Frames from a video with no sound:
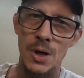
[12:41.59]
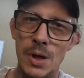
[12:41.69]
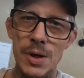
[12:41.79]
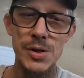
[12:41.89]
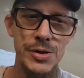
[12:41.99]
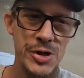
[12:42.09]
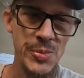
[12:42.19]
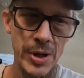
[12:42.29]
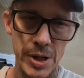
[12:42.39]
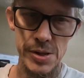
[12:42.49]
these are new
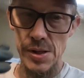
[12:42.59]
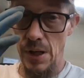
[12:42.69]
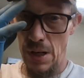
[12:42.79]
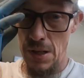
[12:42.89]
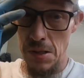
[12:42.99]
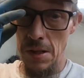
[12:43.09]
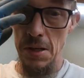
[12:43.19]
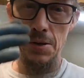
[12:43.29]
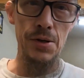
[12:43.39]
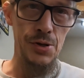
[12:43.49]
springs, and
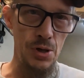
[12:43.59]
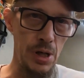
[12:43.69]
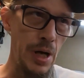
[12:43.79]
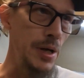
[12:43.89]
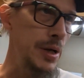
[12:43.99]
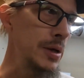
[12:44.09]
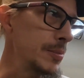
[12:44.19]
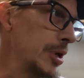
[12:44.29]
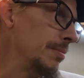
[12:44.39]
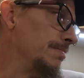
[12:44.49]
the truck kind of, I
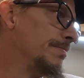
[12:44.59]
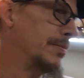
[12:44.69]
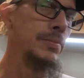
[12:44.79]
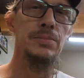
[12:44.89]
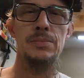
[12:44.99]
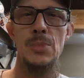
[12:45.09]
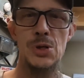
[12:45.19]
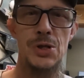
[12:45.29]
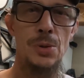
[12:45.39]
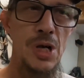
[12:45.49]
mean,
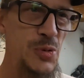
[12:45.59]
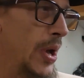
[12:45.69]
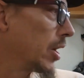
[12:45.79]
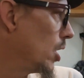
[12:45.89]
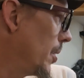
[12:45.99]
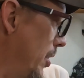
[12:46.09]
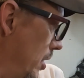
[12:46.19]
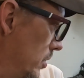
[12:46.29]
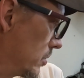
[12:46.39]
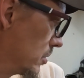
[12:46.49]
most of the weight's back on
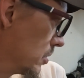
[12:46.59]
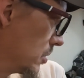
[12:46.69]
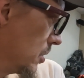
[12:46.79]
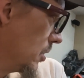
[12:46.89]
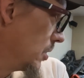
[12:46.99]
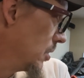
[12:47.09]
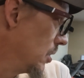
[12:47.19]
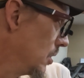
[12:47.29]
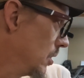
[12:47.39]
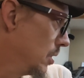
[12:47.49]
there,
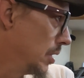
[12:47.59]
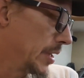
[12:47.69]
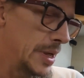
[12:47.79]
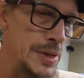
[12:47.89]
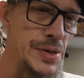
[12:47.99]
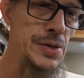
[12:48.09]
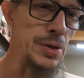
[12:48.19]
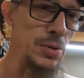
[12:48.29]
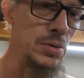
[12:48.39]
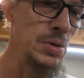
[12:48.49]
I guess.
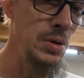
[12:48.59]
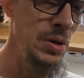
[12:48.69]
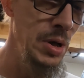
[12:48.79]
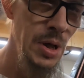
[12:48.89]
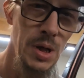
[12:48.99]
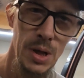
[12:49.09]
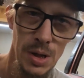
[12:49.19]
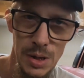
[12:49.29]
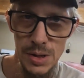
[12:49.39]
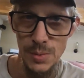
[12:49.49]
So
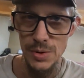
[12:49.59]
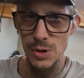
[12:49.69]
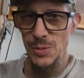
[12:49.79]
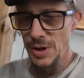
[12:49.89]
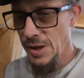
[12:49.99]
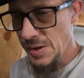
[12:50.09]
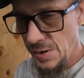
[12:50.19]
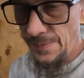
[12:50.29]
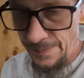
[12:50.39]
new springs,